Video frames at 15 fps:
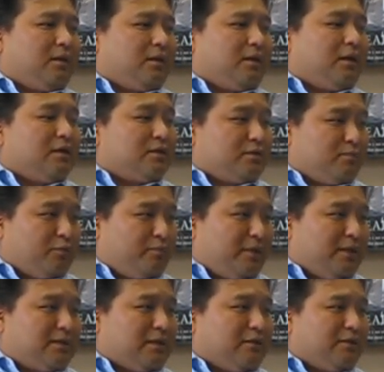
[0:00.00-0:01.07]
customer
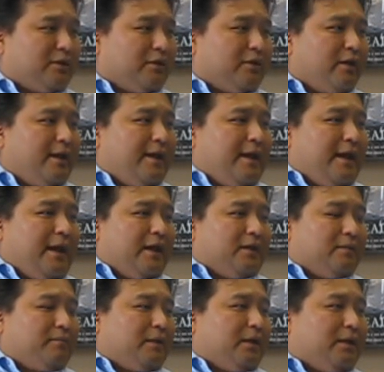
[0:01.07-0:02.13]
base out there end
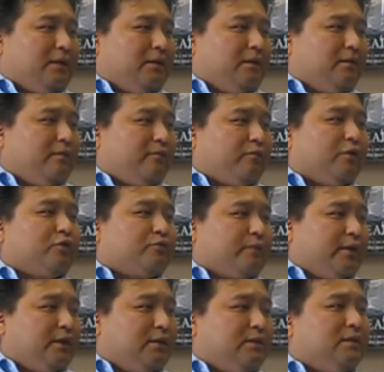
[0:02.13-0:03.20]
up getting
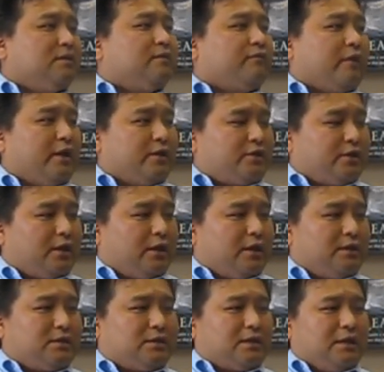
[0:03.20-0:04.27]
frustrated,
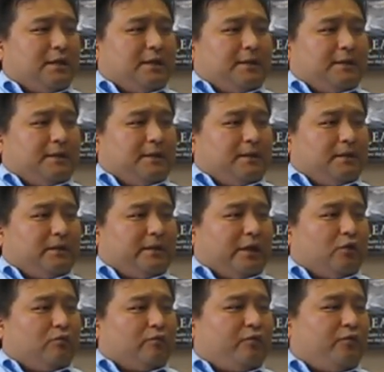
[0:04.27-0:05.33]
disfranchised. They
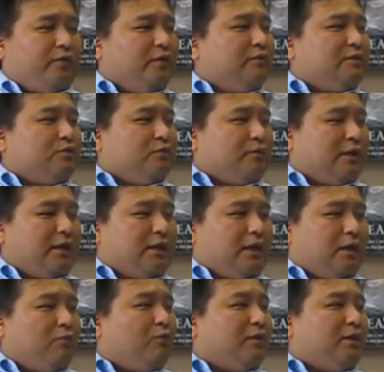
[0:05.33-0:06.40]
don't feel as though they
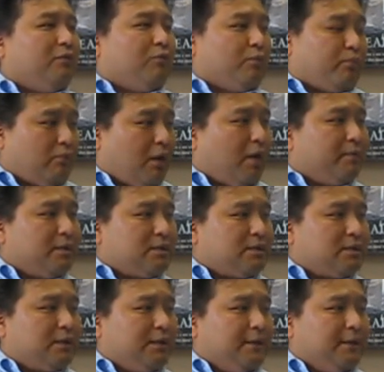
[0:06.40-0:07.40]
get what they were promised.